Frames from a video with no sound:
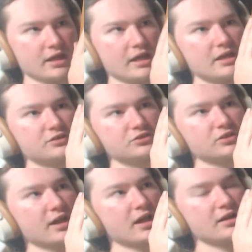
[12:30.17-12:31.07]
It is,
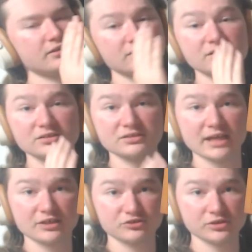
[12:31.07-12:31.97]
this thing's
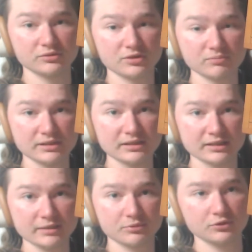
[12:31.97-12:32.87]
actually completely
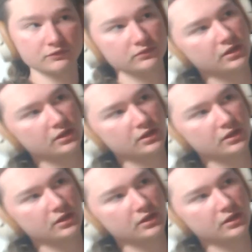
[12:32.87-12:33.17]
light proof.